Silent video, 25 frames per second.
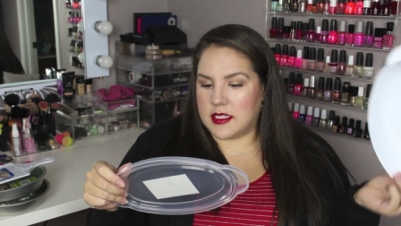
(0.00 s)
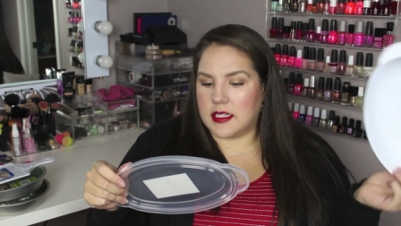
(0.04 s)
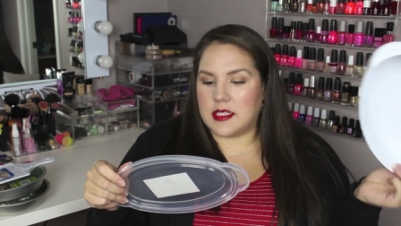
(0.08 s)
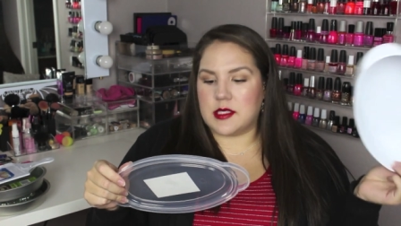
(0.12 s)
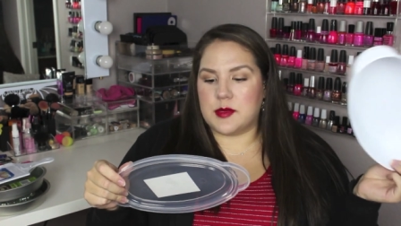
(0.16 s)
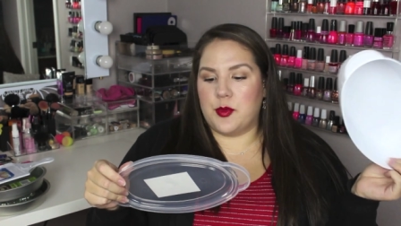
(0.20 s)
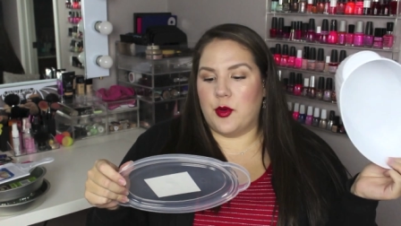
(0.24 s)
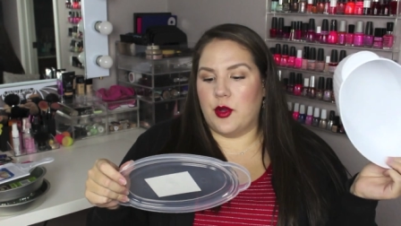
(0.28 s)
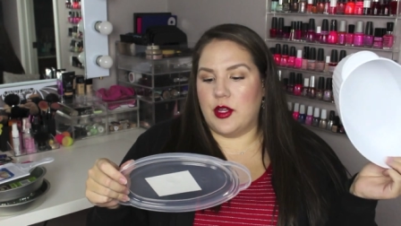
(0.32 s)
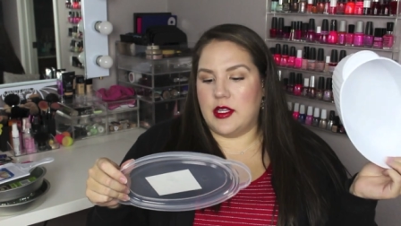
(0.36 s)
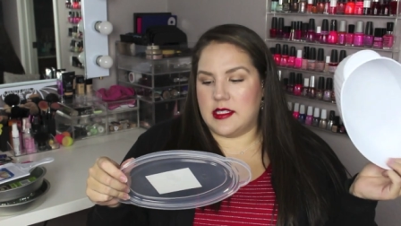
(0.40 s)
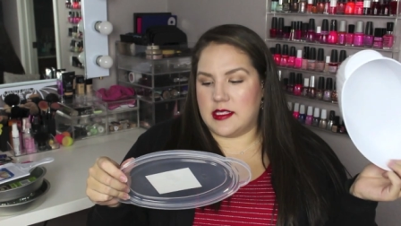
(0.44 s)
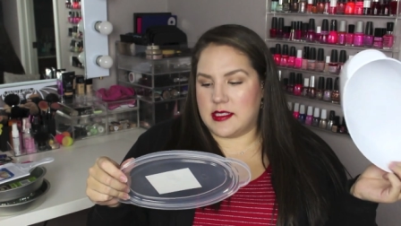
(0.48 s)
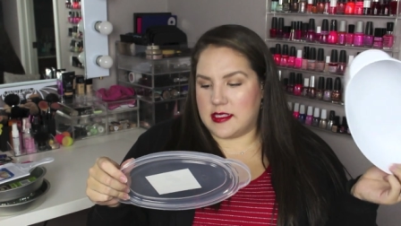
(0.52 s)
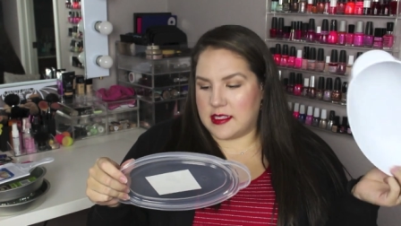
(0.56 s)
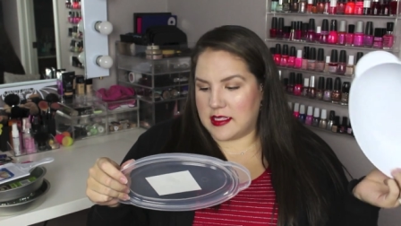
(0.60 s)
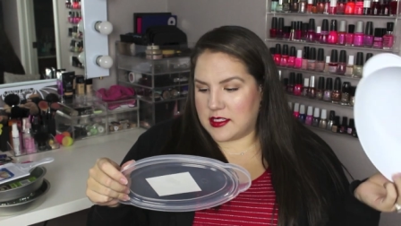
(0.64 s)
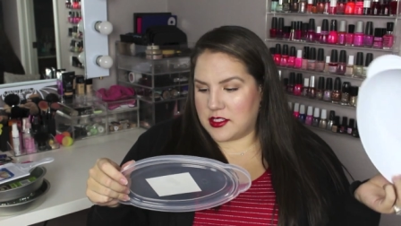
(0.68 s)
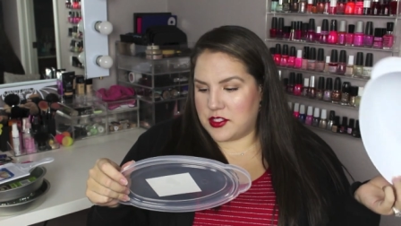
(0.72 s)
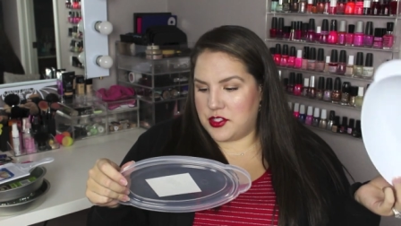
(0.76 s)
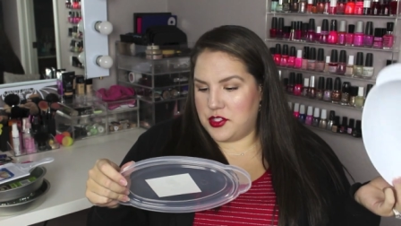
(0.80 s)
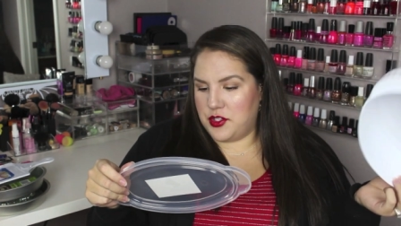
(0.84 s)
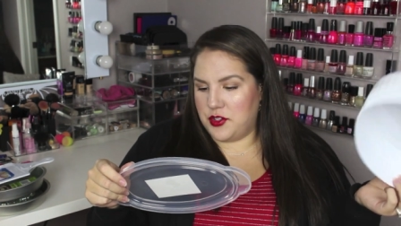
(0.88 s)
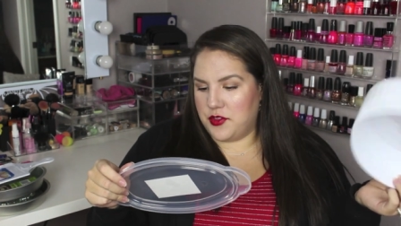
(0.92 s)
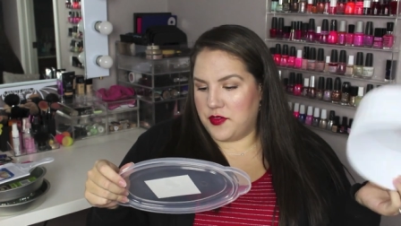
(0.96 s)

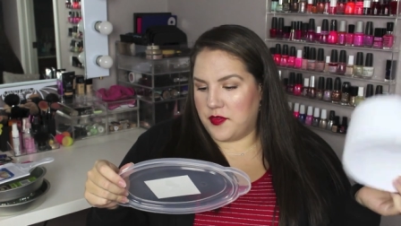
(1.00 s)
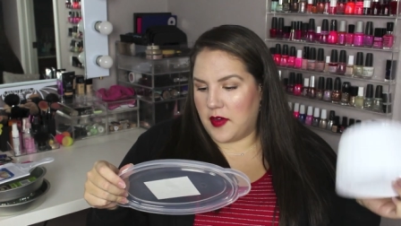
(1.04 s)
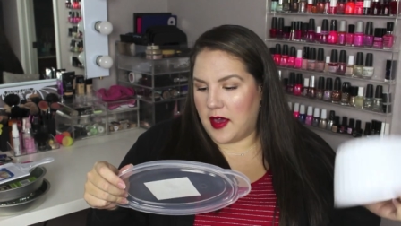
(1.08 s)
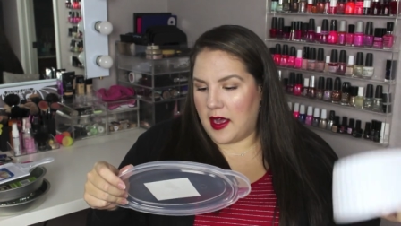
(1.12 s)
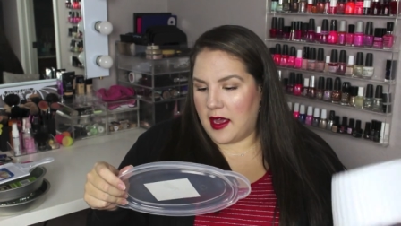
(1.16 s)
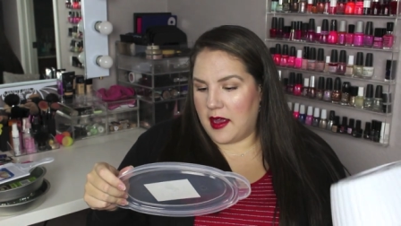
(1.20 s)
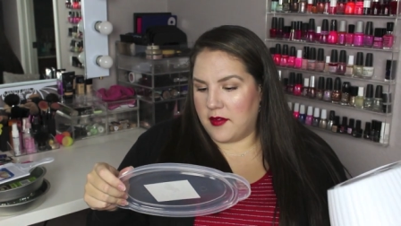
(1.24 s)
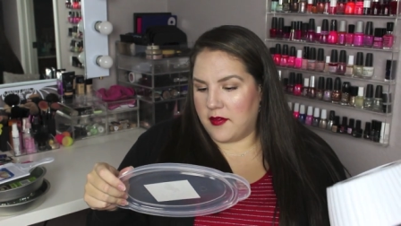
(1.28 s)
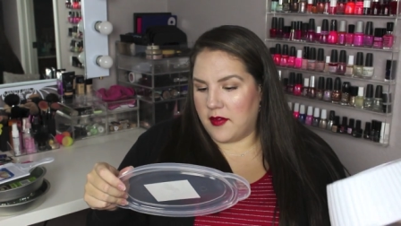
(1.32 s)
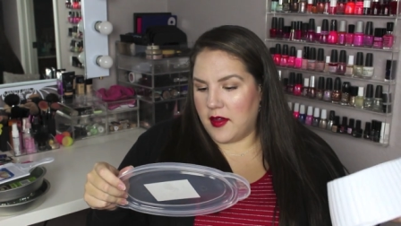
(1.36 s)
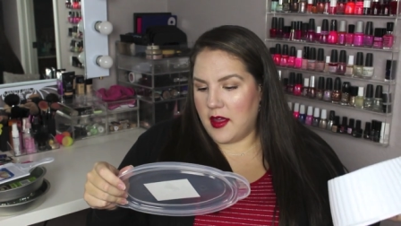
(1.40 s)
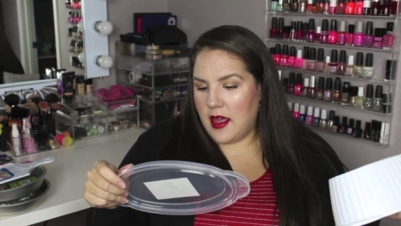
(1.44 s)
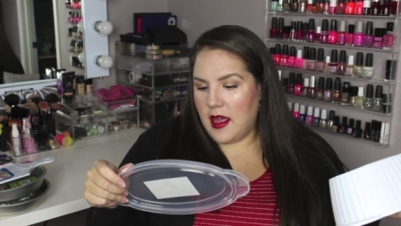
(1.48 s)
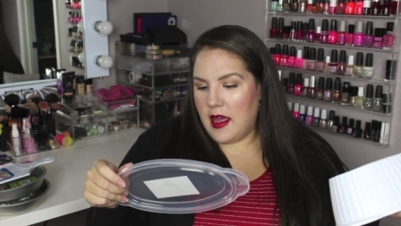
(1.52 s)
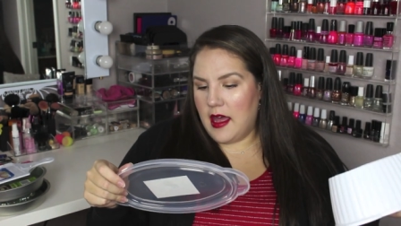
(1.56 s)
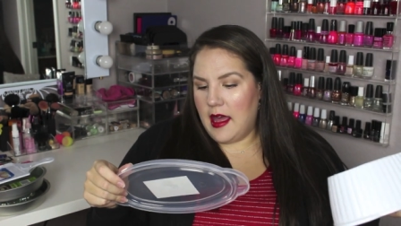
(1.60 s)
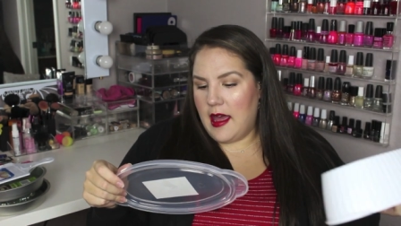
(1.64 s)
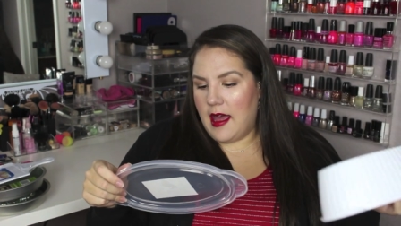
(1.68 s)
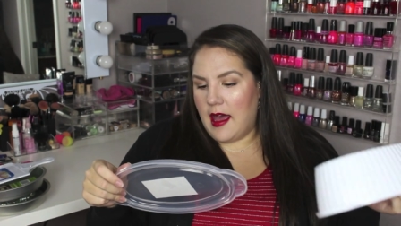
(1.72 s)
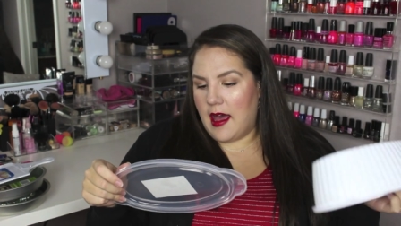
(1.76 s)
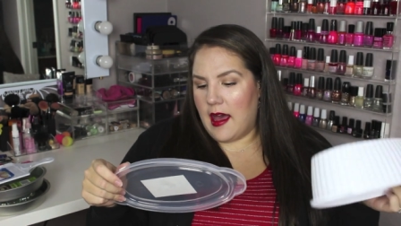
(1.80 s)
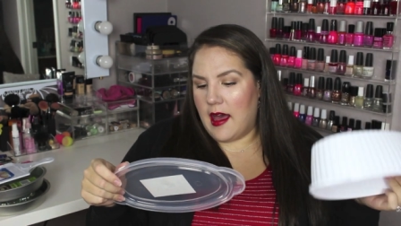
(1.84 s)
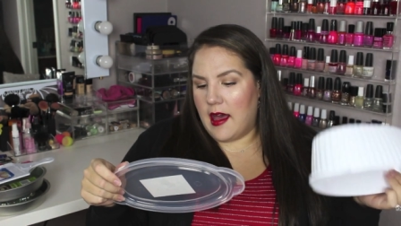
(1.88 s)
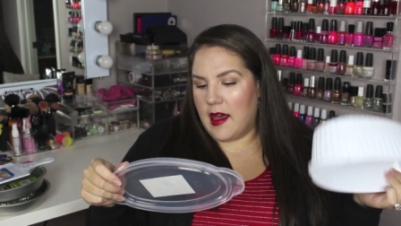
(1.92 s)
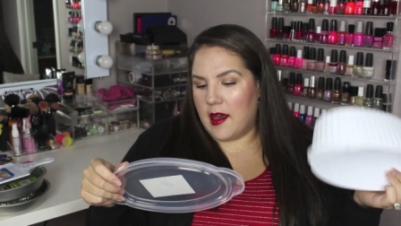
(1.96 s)
6.625
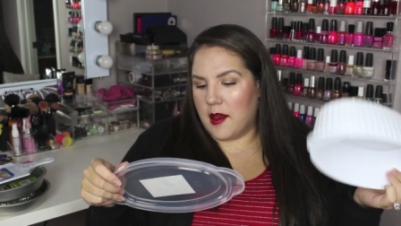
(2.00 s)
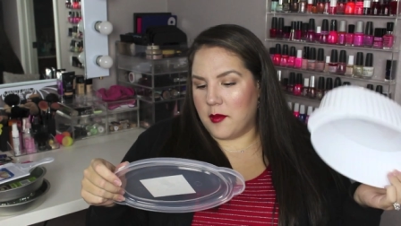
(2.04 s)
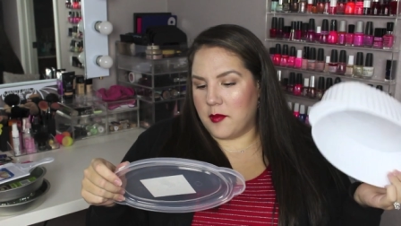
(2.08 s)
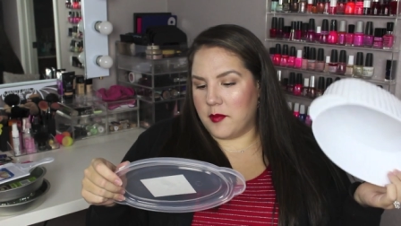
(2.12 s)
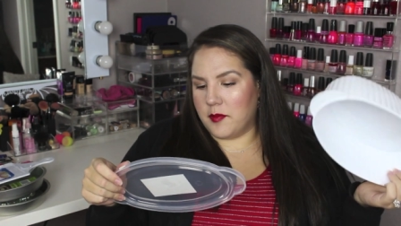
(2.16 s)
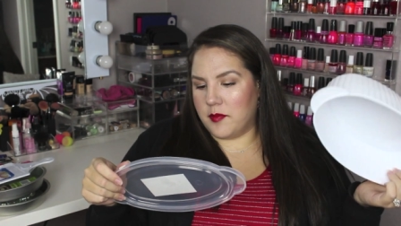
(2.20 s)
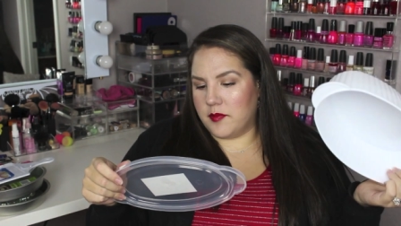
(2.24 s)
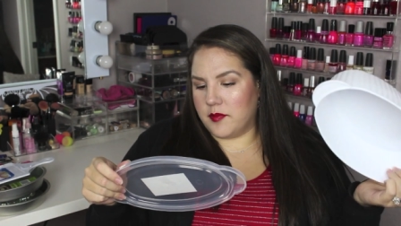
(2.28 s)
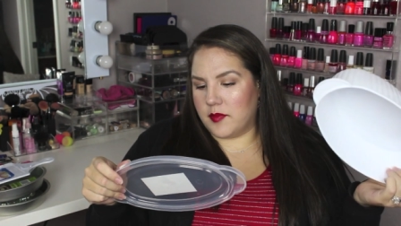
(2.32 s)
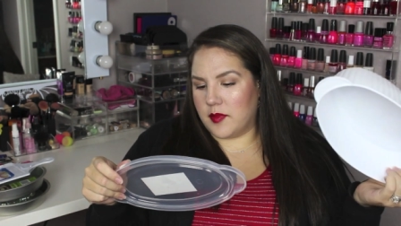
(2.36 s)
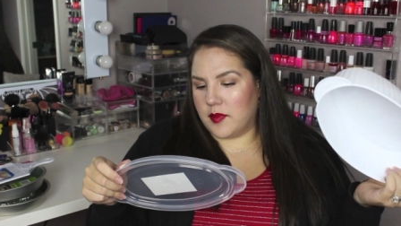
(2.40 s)
um,